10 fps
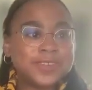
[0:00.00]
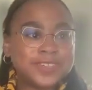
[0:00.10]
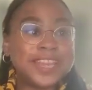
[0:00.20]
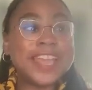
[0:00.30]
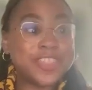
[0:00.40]

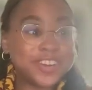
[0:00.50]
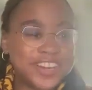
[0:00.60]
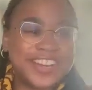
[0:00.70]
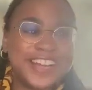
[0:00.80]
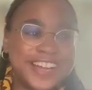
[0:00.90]

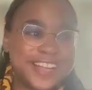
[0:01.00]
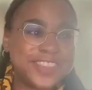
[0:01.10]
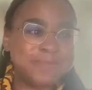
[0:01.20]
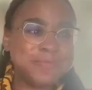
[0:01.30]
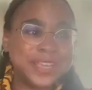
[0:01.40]
together,
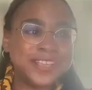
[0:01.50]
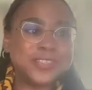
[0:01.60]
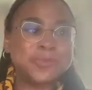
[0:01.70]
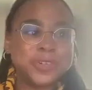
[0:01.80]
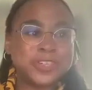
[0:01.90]
the
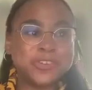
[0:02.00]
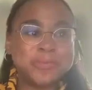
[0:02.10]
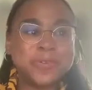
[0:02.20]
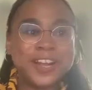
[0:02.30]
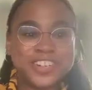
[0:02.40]
biggest worst
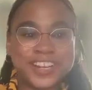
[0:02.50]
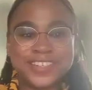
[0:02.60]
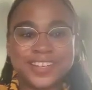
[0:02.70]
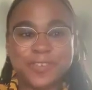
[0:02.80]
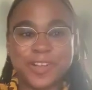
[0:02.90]
group
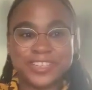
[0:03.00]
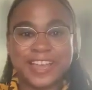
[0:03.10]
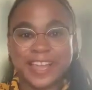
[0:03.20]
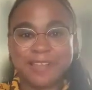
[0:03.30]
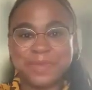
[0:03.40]
project of all
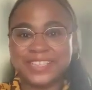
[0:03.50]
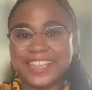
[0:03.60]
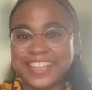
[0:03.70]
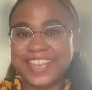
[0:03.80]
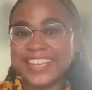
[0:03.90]
time, as
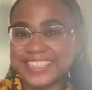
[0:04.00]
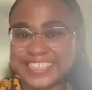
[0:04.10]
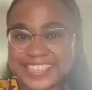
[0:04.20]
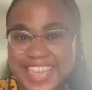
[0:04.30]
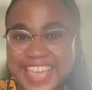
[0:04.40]
I like to
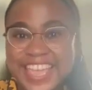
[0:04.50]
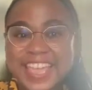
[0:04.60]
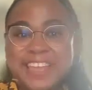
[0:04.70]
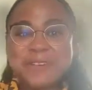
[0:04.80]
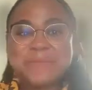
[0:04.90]
say,
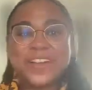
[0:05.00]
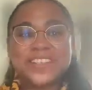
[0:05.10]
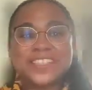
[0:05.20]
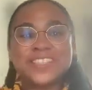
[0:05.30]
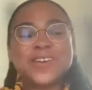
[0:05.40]
but
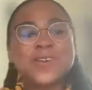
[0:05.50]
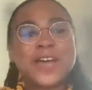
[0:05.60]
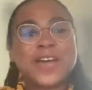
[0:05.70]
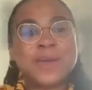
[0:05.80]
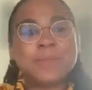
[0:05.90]

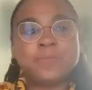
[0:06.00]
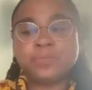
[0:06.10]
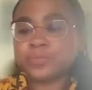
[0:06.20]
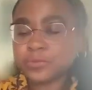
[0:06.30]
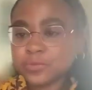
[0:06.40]
also
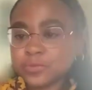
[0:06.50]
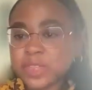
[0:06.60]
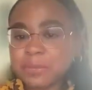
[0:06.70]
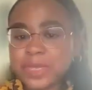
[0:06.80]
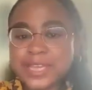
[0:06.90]

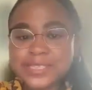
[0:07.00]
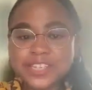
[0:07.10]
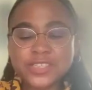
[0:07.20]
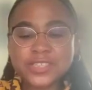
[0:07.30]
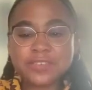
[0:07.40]
because
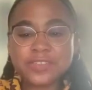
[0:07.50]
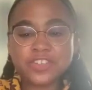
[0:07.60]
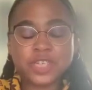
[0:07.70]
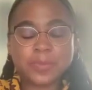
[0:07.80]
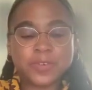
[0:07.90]
I just have
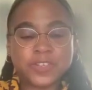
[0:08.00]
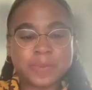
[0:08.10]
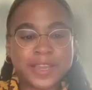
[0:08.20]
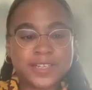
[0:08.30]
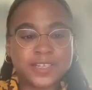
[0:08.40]
such deep
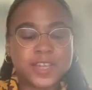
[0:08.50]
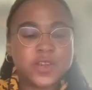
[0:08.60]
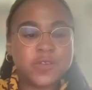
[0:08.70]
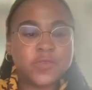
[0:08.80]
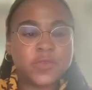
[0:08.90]
respect
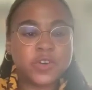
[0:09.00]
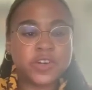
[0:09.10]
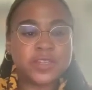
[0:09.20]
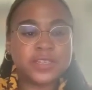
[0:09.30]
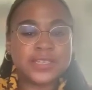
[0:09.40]

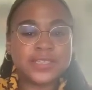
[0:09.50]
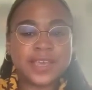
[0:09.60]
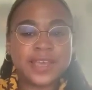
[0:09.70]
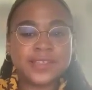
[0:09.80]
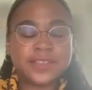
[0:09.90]
for
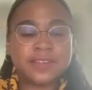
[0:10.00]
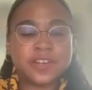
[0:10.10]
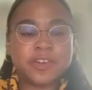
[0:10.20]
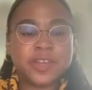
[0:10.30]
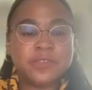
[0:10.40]
Lisa as a
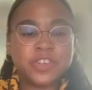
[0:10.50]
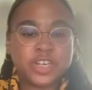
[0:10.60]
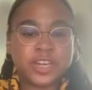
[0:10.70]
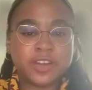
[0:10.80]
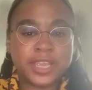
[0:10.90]
literary
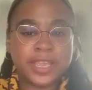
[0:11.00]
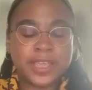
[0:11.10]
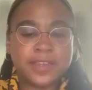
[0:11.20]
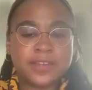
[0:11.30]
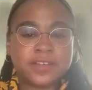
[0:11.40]
visionary
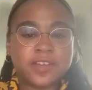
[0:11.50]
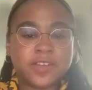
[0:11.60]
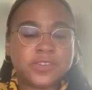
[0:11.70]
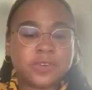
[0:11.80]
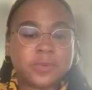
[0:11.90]
and
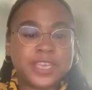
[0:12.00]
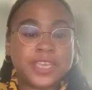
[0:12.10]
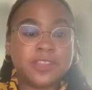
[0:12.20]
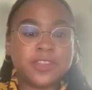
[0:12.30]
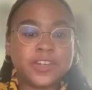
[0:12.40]
also a
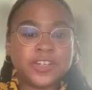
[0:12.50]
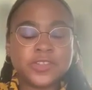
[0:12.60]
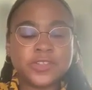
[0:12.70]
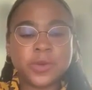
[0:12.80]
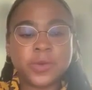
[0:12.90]
healer.
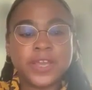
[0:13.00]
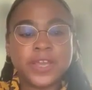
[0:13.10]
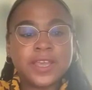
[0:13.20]
So